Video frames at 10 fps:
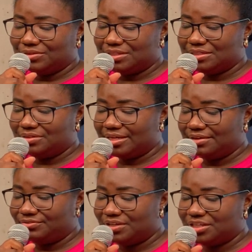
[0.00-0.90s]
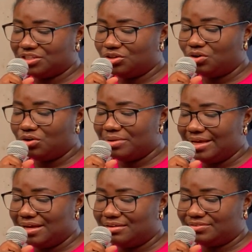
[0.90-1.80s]
until they have finished all my
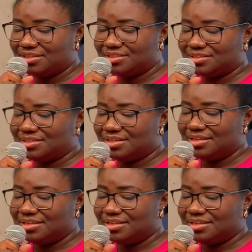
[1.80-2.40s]
harvest.'"